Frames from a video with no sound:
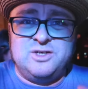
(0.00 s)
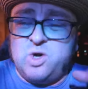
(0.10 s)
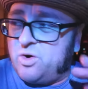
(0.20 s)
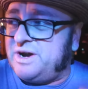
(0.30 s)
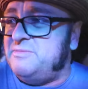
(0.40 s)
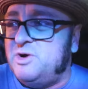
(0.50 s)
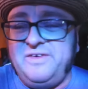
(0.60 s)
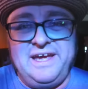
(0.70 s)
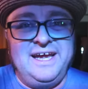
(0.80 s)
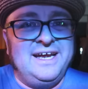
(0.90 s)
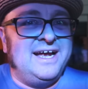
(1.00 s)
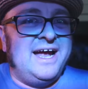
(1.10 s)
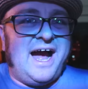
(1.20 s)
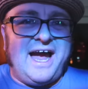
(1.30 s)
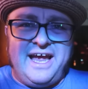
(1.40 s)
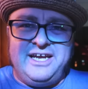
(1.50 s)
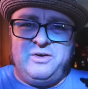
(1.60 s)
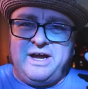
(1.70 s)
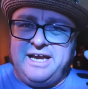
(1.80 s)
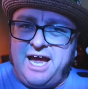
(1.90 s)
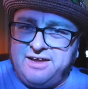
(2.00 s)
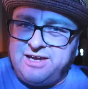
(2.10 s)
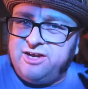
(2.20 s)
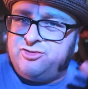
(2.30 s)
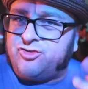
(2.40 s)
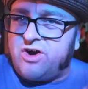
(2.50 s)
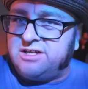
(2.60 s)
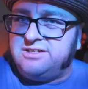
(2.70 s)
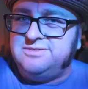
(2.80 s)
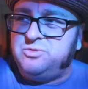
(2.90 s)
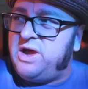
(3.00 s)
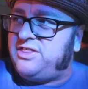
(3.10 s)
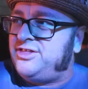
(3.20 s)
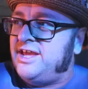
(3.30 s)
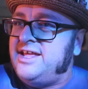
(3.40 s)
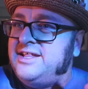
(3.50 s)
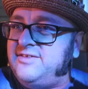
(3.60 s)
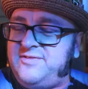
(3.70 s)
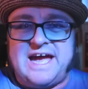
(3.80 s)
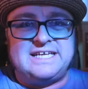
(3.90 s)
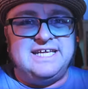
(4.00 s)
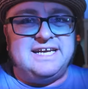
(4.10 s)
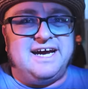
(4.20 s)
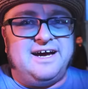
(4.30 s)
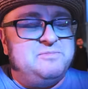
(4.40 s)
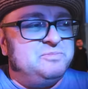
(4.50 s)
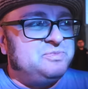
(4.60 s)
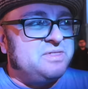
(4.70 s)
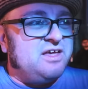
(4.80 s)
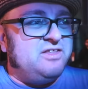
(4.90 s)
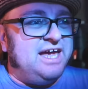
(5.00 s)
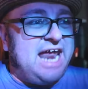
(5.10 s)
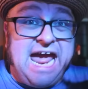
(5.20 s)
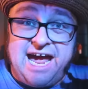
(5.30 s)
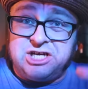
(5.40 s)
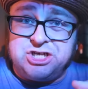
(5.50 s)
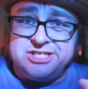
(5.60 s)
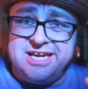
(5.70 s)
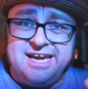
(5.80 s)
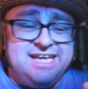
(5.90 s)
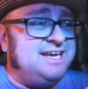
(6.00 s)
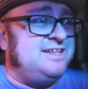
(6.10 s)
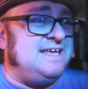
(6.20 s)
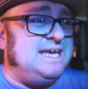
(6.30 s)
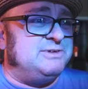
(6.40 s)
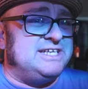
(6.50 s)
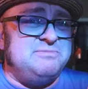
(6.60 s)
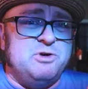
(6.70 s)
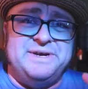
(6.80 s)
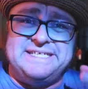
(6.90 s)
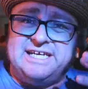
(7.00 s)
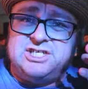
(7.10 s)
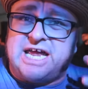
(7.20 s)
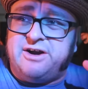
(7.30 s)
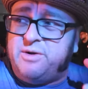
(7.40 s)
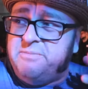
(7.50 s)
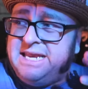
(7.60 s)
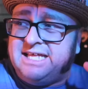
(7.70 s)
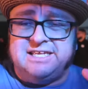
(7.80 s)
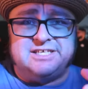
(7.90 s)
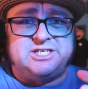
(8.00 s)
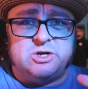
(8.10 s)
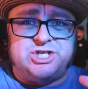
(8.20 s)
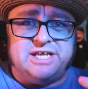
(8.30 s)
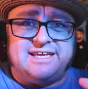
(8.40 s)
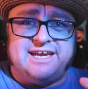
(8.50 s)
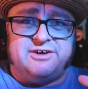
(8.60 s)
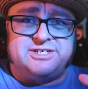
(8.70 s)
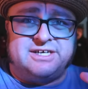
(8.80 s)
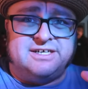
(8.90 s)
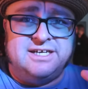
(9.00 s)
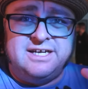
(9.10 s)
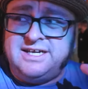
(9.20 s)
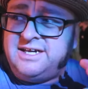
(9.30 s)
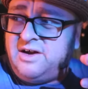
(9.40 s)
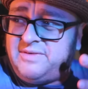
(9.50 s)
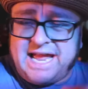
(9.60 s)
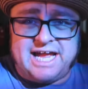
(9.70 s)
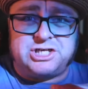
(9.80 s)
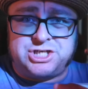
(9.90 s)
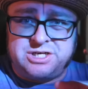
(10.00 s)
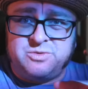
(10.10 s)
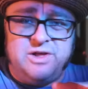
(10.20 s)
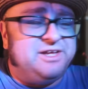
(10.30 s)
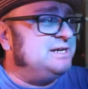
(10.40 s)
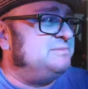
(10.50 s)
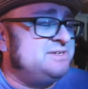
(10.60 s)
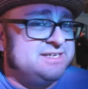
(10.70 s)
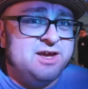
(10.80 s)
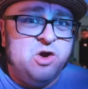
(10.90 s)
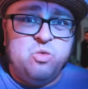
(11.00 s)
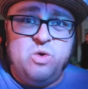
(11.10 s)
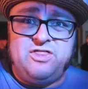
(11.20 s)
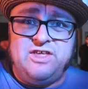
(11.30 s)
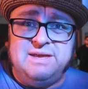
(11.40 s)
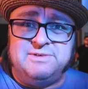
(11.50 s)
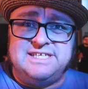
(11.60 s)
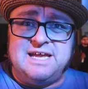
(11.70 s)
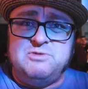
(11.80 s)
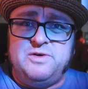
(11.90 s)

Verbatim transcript: gory movie. I struggled with the fact that that Ash is not in the Evil Dead movies. I don't know, immediately associate the character of Ash Williams with the Evil Dead